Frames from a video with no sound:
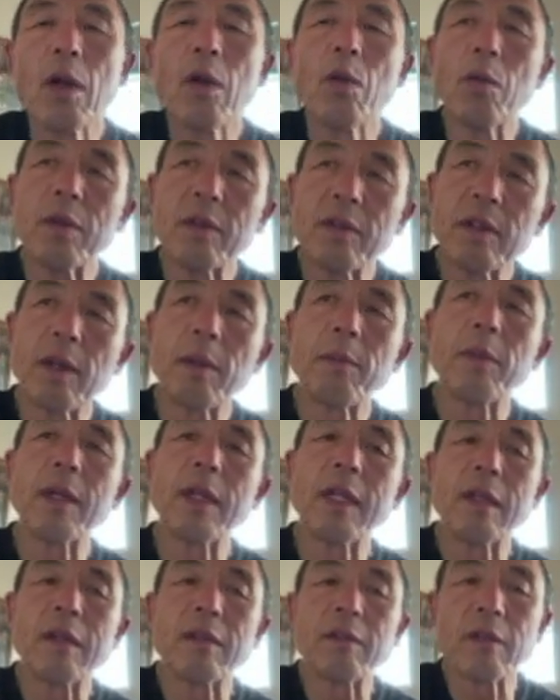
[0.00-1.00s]
When
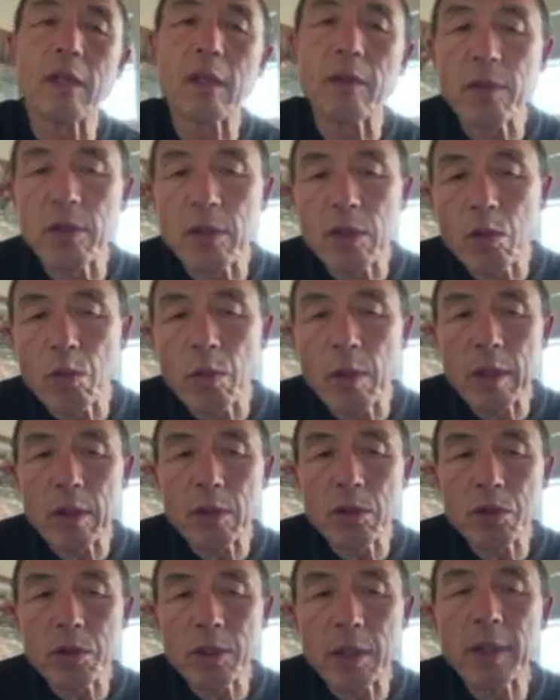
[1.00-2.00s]
somebody is giving you
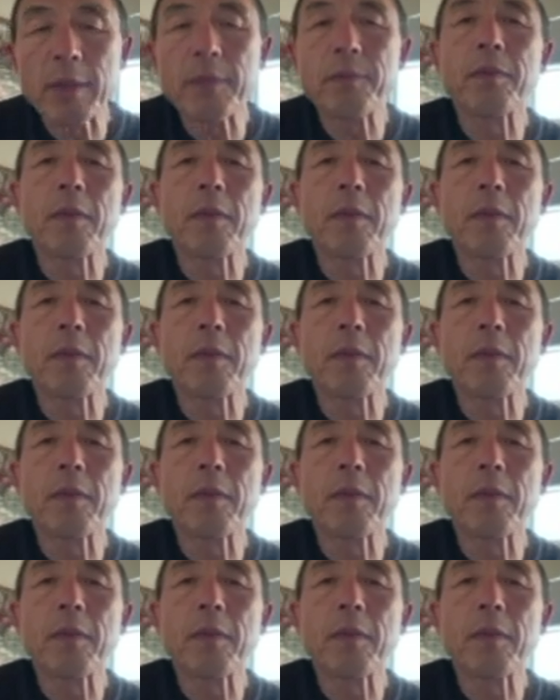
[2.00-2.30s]
energy,